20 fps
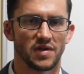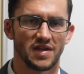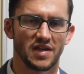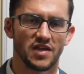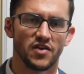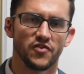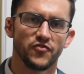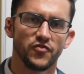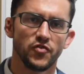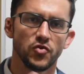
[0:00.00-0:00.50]

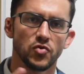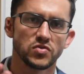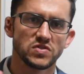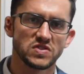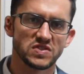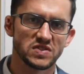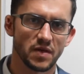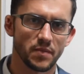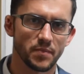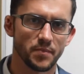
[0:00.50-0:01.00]
give you
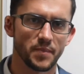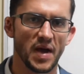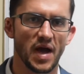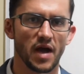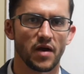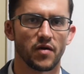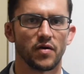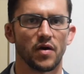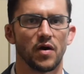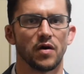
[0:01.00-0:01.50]
some
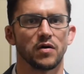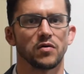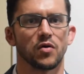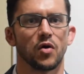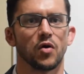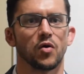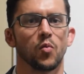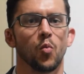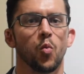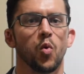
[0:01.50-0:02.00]
background
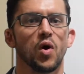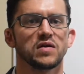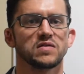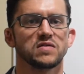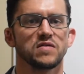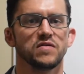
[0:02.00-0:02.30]
on what